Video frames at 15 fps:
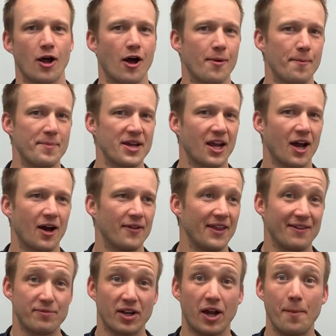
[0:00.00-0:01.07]

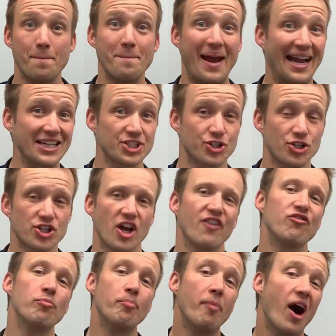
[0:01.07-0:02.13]
become masters of
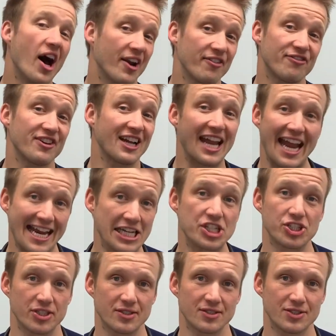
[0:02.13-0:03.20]

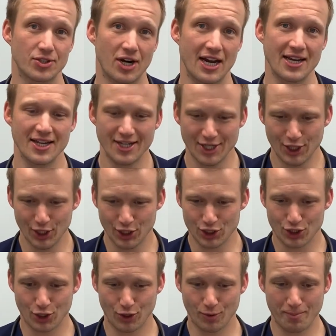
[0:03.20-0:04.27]
modification, right?
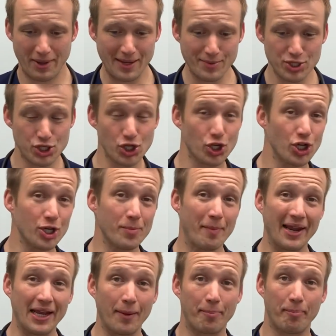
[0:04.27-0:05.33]
So maybe she couldn't
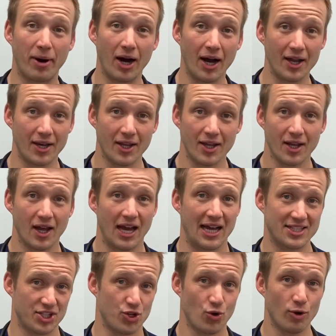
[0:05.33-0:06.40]
make a putt as
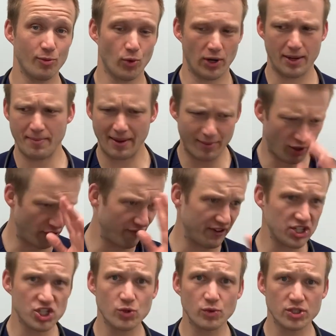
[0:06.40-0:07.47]
a normal way. Maybe her
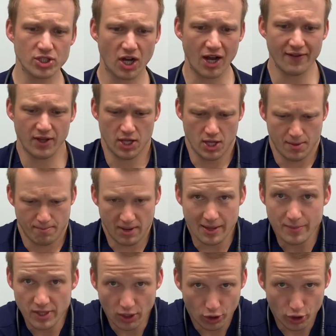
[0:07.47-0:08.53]
vision was off.
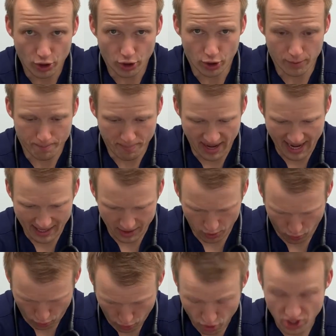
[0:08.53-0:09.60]
Maybe it hurt her back or
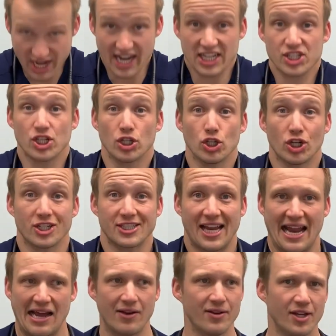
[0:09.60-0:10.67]
her neck to look
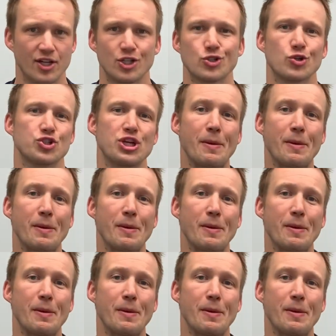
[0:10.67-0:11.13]
down. So she